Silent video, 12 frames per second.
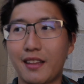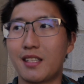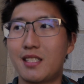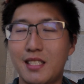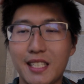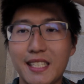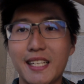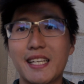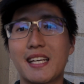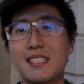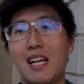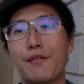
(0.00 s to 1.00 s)
the seating
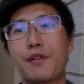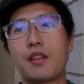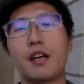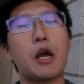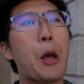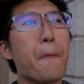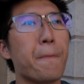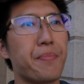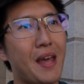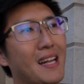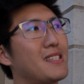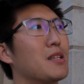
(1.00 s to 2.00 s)
is and everything.
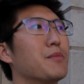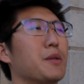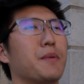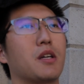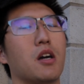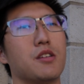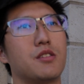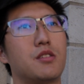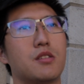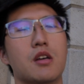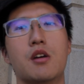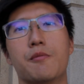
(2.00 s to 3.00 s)
That's simply
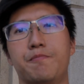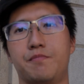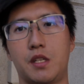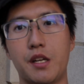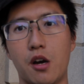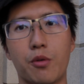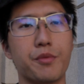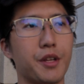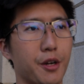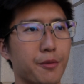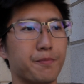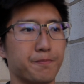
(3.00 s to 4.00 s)
because, you know,
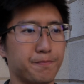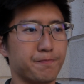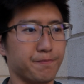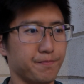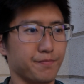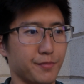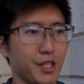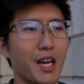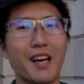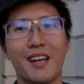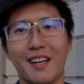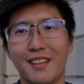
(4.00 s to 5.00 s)

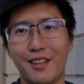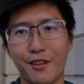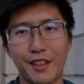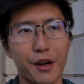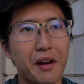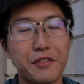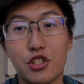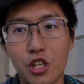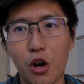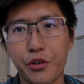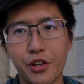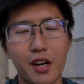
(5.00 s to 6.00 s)
they don't have a
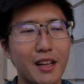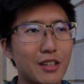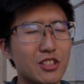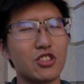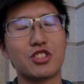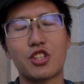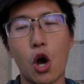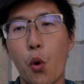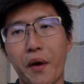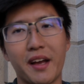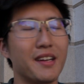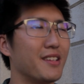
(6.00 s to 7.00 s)
show. You're not allowed to just go
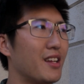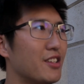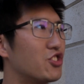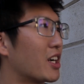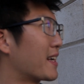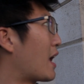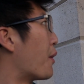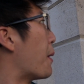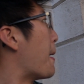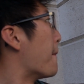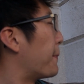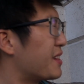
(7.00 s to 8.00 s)
in and check it out.
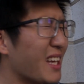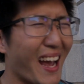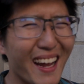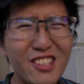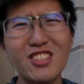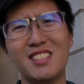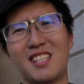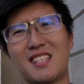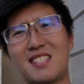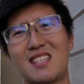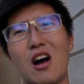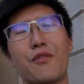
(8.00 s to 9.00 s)
But the entrance
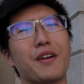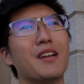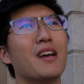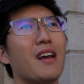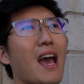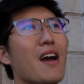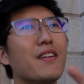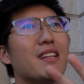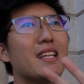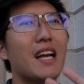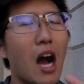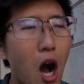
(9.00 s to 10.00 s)
itself and
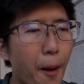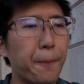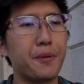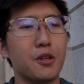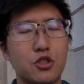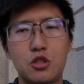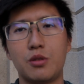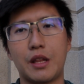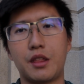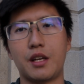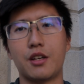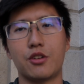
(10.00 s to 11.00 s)
everything up to the
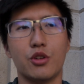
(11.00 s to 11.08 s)
theater